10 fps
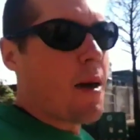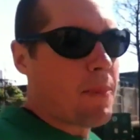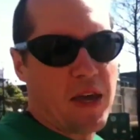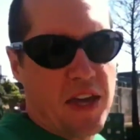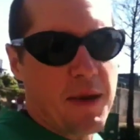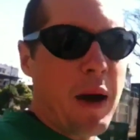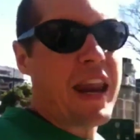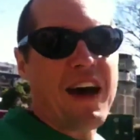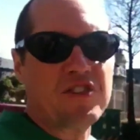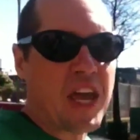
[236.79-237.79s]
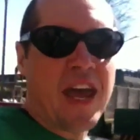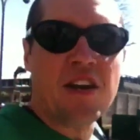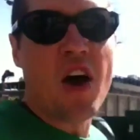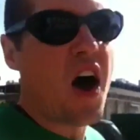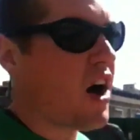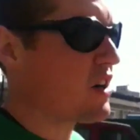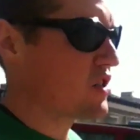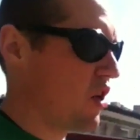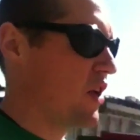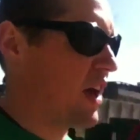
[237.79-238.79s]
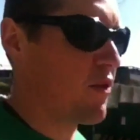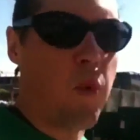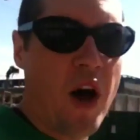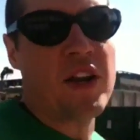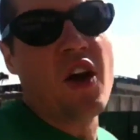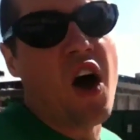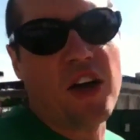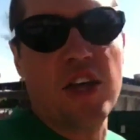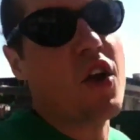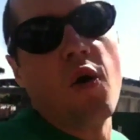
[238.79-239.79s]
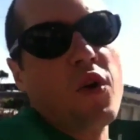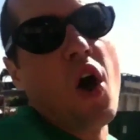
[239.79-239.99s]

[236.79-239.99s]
But he might have 10 dogs or like 1 dog. You don't